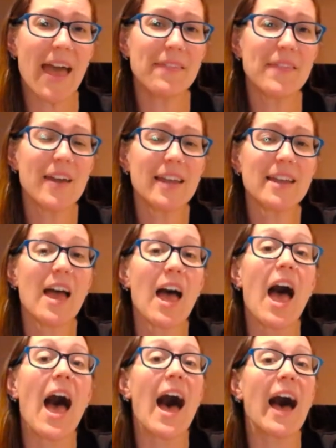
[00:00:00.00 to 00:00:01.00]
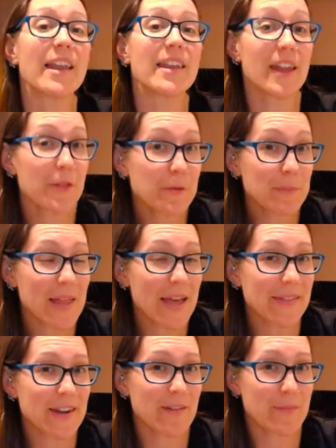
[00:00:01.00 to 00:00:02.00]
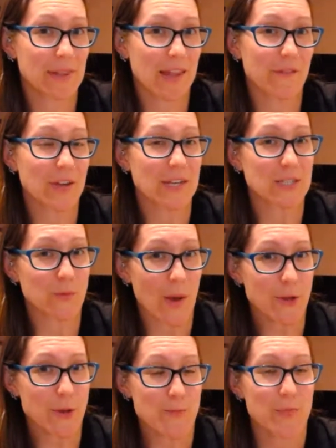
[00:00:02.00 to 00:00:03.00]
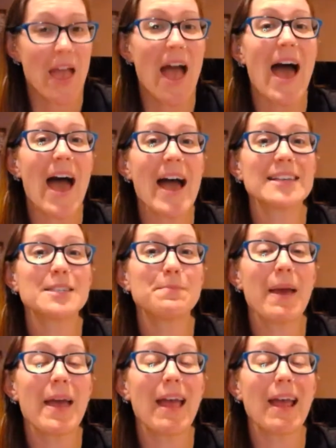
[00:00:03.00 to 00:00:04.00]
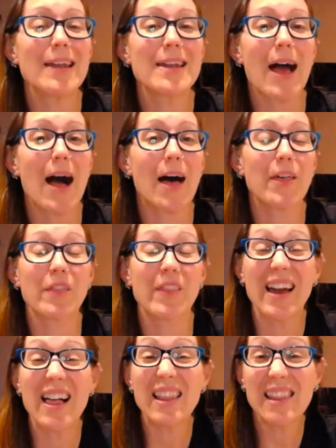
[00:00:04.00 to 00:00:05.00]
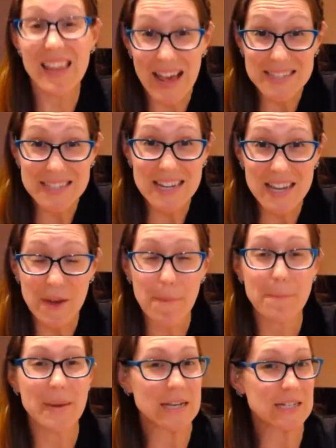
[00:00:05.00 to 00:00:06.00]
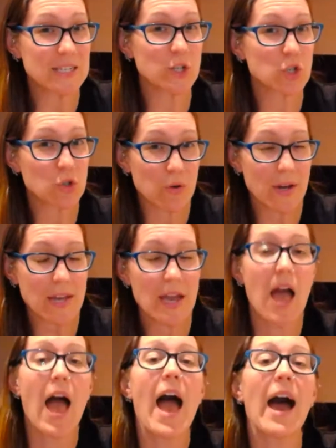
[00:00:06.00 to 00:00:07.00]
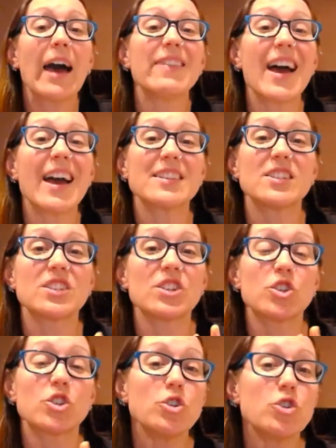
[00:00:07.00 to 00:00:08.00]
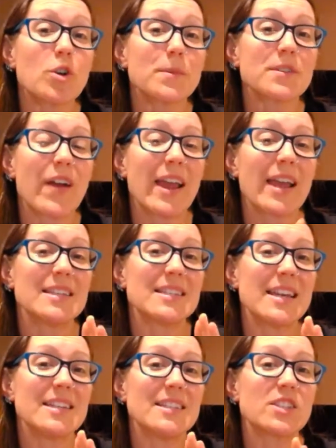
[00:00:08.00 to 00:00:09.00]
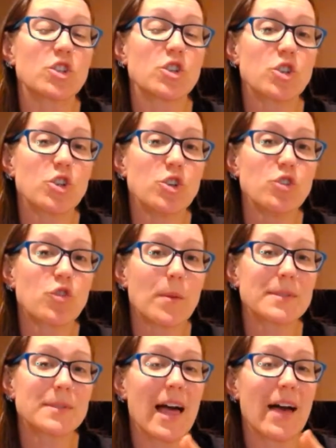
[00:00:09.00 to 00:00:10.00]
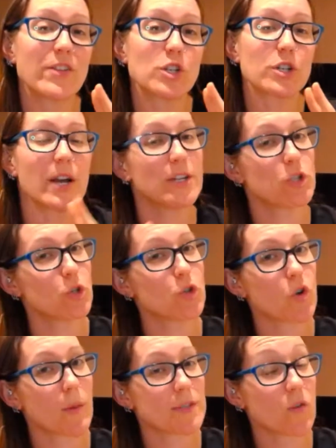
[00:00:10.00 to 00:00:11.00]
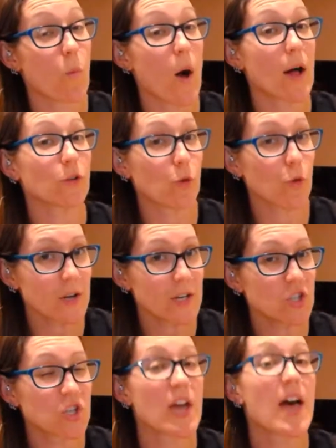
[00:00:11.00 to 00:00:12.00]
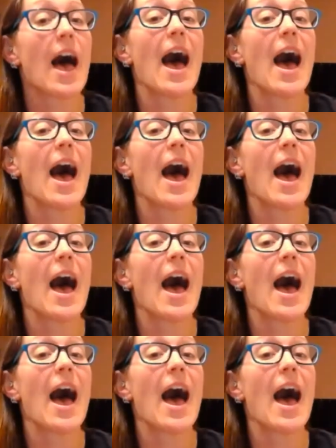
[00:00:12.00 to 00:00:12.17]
And then another blend that I've been loving as well has been the classic Peace and Joy, and that's 2 drops frankincense, 2 drops lavender, and 2 drops of wild orange.